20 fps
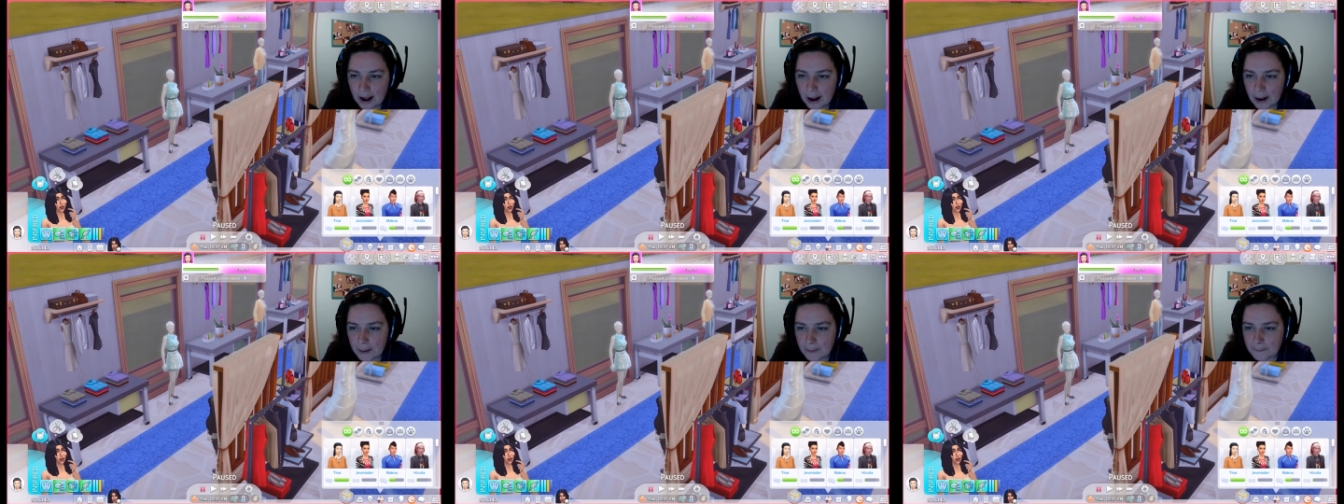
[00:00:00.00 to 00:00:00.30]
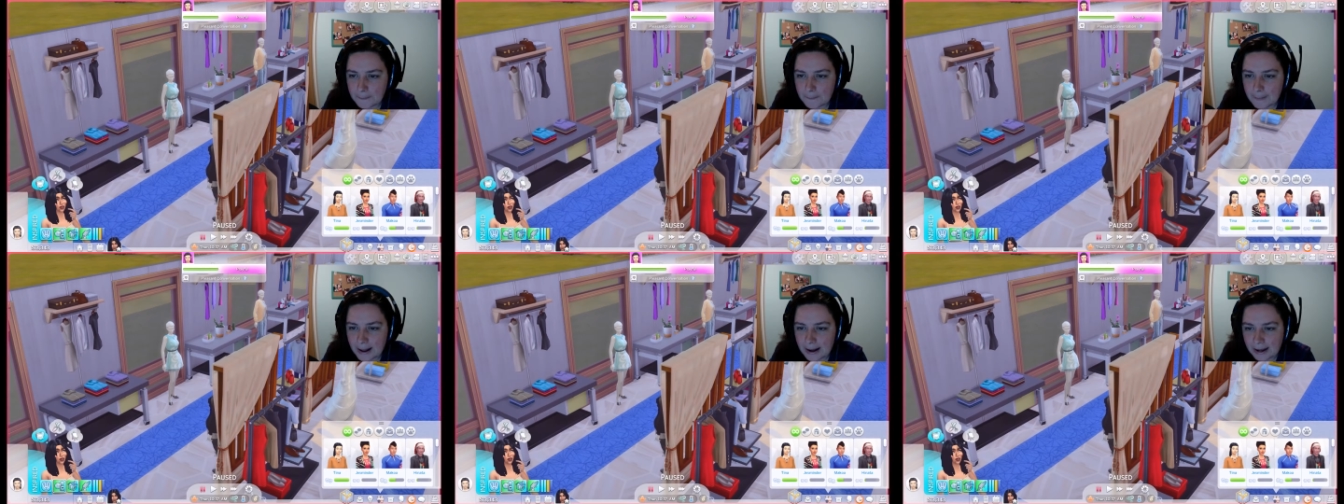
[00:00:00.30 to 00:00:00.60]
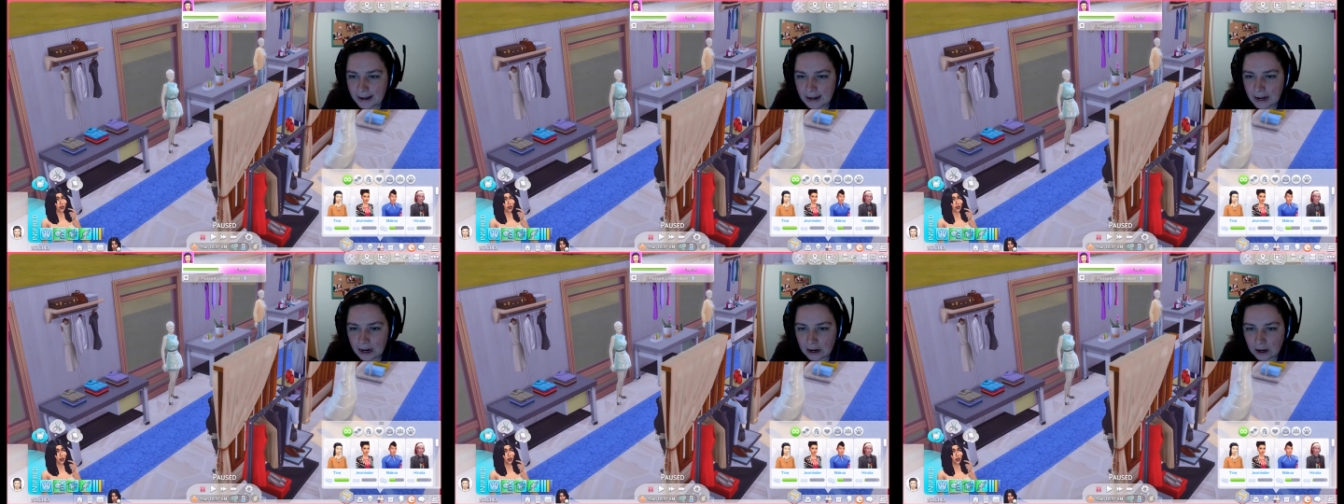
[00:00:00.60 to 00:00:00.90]
how
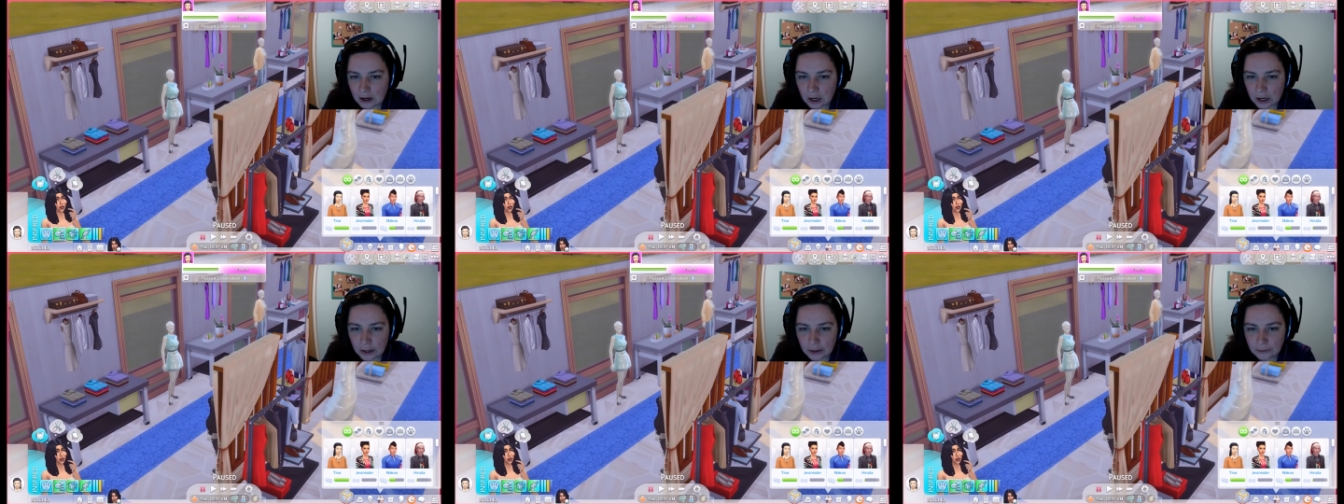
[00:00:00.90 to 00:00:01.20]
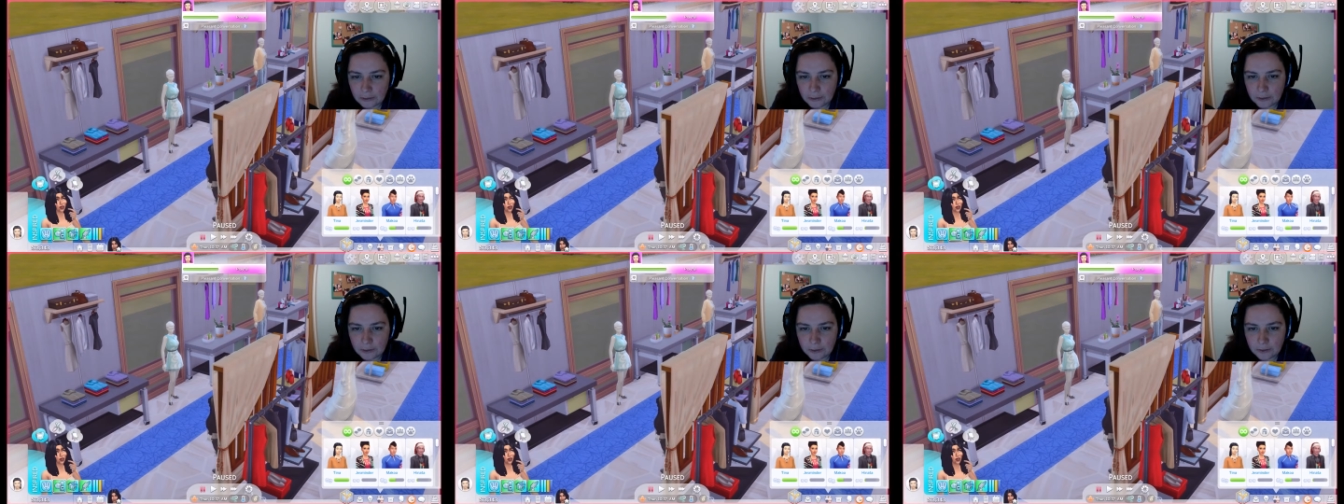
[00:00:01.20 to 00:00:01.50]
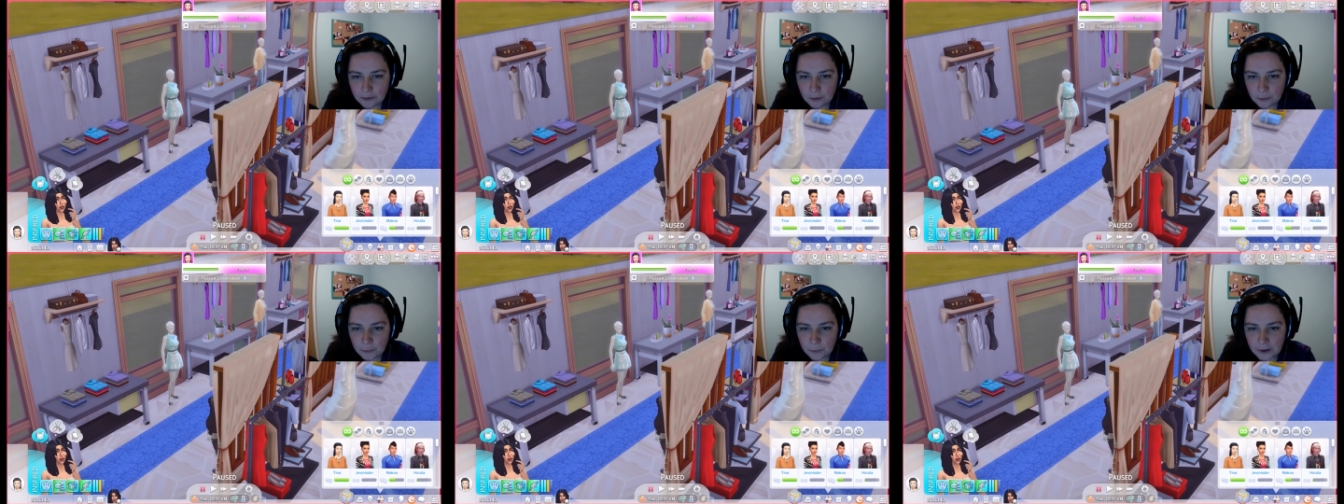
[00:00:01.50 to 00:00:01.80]
many
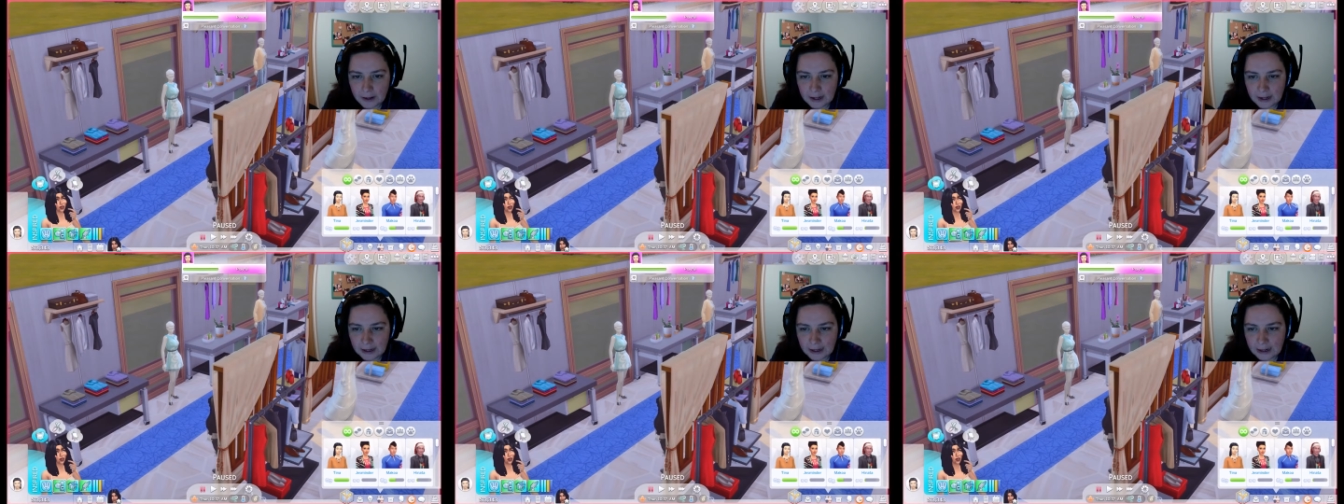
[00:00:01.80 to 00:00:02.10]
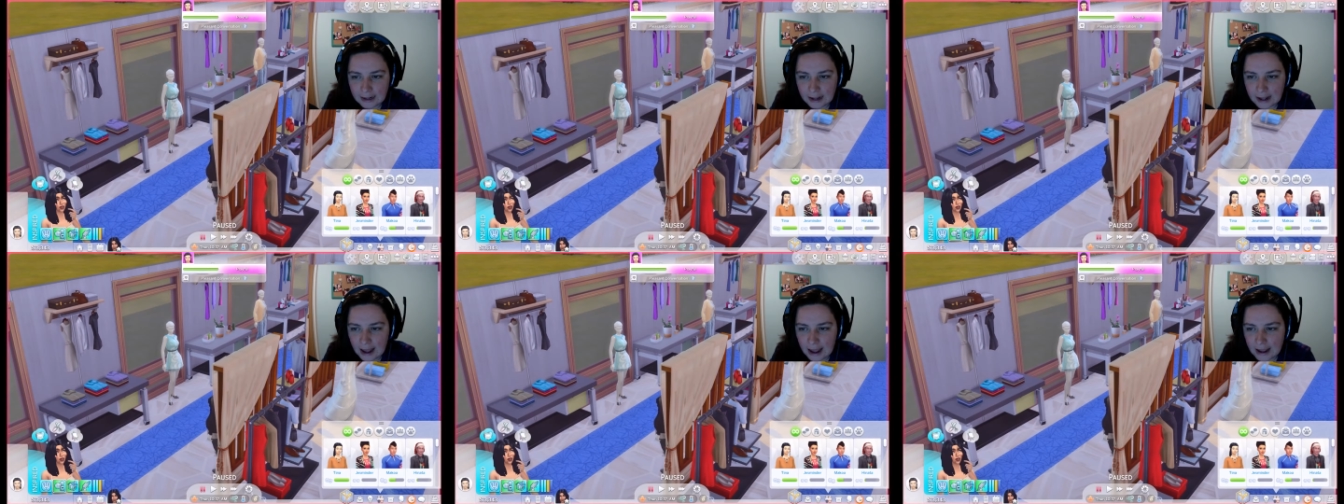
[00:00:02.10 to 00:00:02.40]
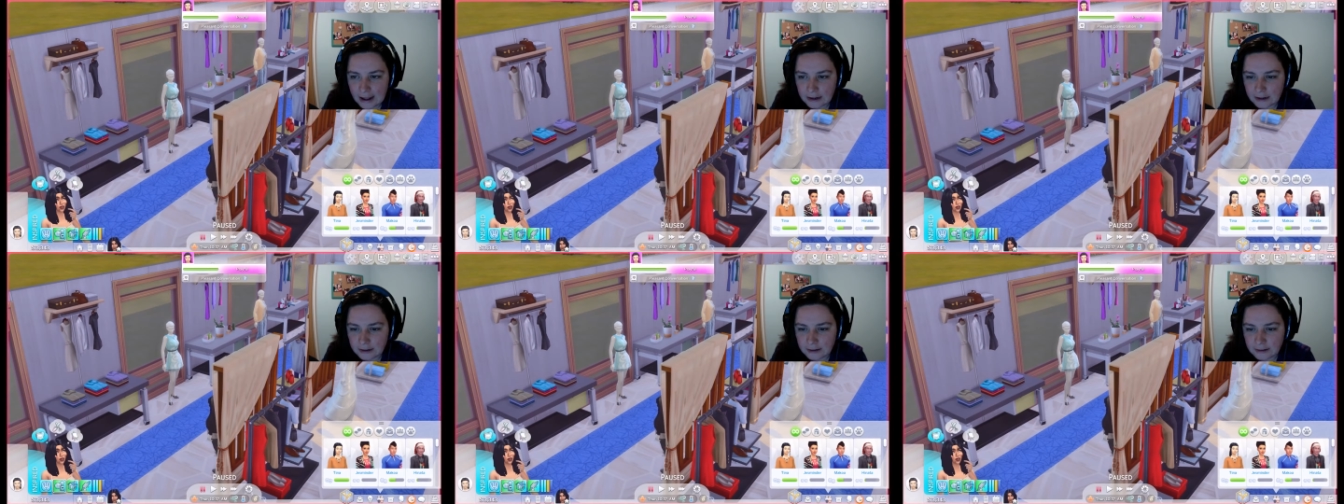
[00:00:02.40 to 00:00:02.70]
clothes we can
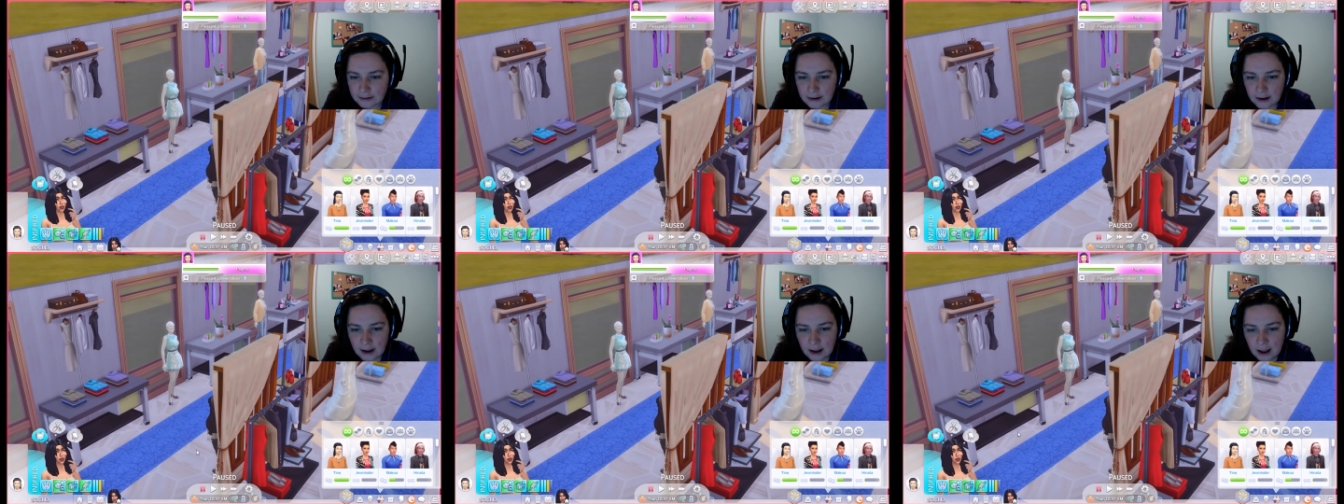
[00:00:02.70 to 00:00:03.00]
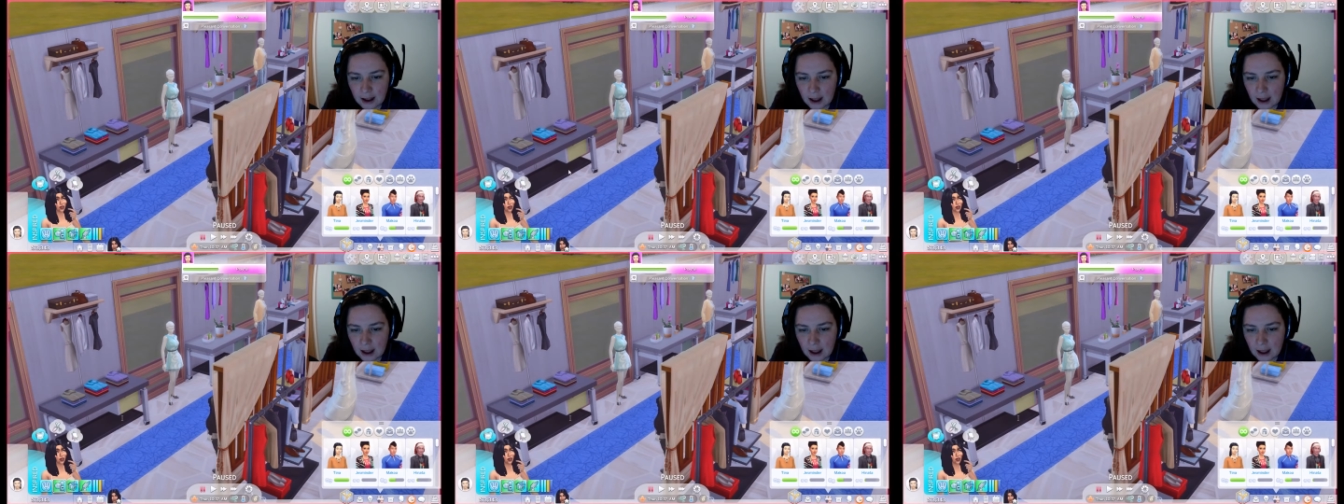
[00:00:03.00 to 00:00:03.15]
get?